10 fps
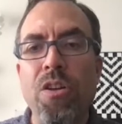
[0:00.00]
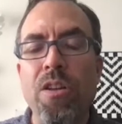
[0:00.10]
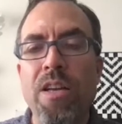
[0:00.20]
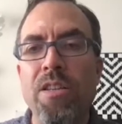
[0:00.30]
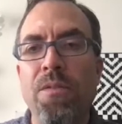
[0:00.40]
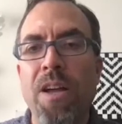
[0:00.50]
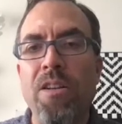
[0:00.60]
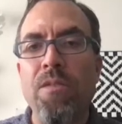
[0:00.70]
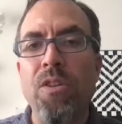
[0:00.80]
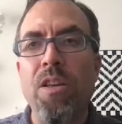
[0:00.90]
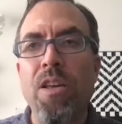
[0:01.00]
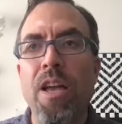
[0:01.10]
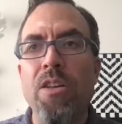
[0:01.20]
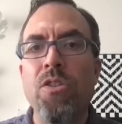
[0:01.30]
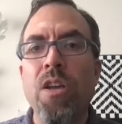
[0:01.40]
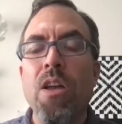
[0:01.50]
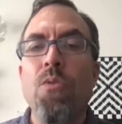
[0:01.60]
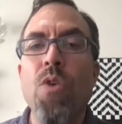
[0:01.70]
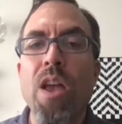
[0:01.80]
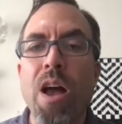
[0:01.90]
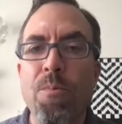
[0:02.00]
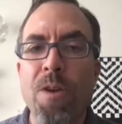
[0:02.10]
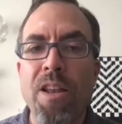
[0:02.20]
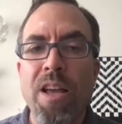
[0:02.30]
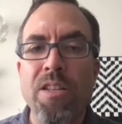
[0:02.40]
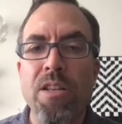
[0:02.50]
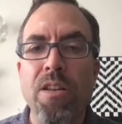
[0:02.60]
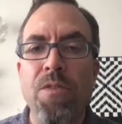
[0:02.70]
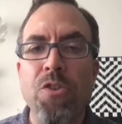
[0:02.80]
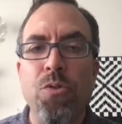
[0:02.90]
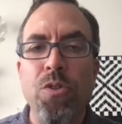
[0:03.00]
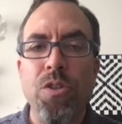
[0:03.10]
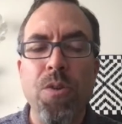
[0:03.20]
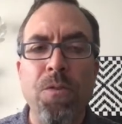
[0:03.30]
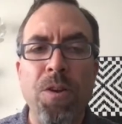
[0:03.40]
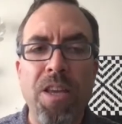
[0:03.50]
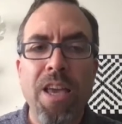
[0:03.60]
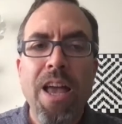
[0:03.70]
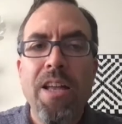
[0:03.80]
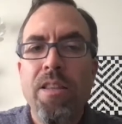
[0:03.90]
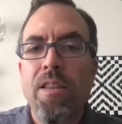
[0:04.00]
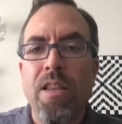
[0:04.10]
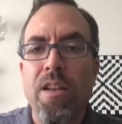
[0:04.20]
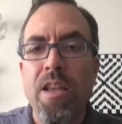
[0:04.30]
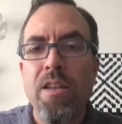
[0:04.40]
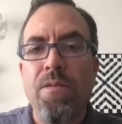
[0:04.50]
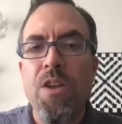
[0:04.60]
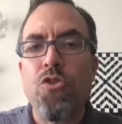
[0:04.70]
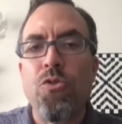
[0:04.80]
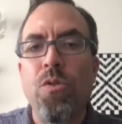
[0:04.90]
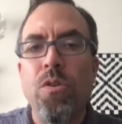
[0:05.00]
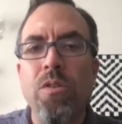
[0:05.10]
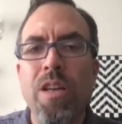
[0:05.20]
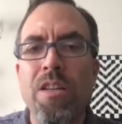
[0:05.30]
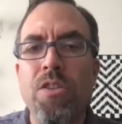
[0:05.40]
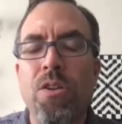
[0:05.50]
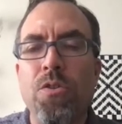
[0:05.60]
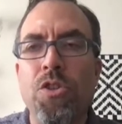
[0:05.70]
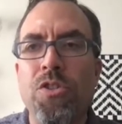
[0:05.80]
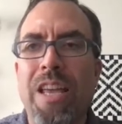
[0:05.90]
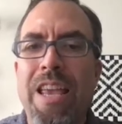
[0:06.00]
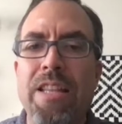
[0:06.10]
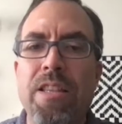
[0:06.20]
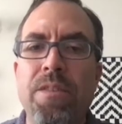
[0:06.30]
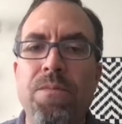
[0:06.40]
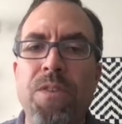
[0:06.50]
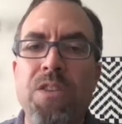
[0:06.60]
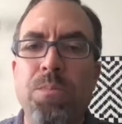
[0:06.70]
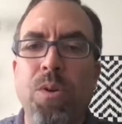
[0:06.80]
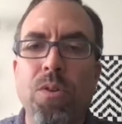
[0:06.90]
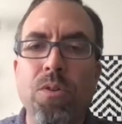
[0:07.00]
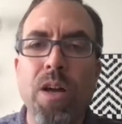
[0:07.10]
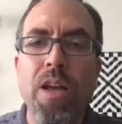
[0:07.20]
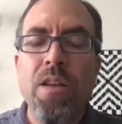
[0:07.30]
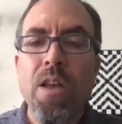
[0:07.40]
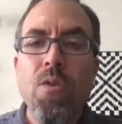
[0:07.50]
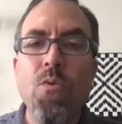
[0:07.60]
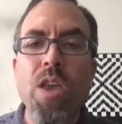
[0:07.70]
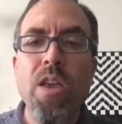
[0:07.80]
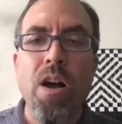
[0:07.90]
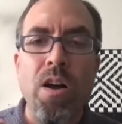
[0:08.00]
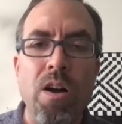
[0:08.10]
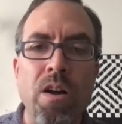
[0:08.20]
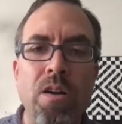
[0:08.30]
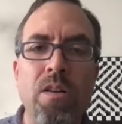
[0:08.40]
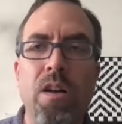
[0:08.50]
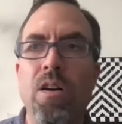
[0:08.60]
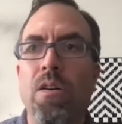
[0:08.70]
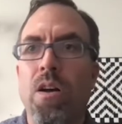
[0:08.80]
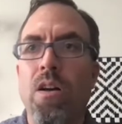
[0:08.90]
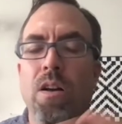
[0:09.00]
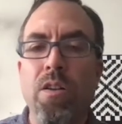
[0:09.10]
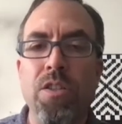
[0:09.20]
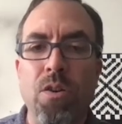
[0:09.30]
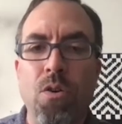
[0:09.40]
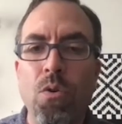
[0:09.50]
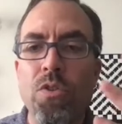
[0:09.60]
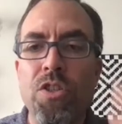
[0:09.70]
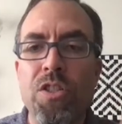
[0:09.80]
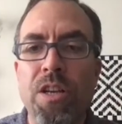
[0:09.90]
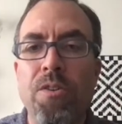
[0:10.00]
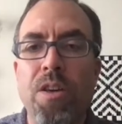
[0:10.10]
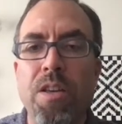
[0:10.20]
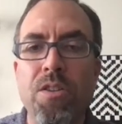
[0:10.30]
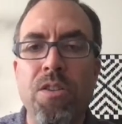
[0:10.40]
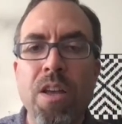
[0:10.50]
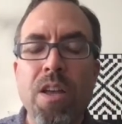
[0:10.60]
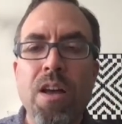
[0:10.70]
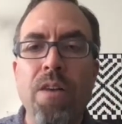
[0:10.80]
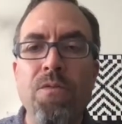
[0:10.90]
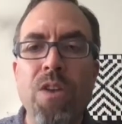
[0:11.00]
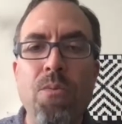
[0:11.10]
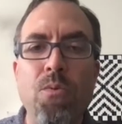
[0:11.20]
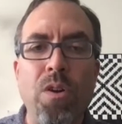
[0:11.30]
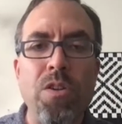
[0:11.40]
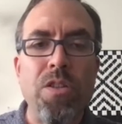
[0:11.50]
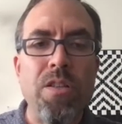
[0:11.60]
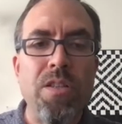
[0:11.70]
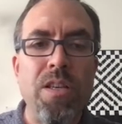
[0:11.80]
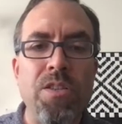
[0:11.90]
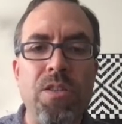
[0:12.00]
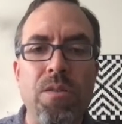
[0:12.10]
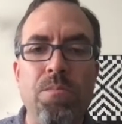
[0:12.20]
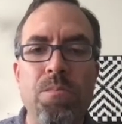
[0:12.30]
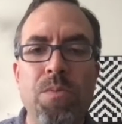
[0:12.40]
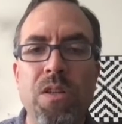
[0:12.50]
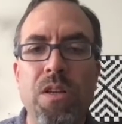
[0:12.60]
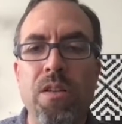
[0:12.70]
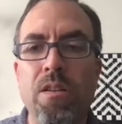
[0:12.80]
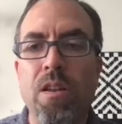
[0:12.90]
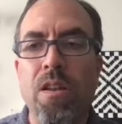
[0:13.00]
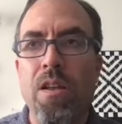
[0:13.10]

as effectively as we operate as individuals? And we forget that individual is closer to indivisible, right? We are a whole series of networks and systems, and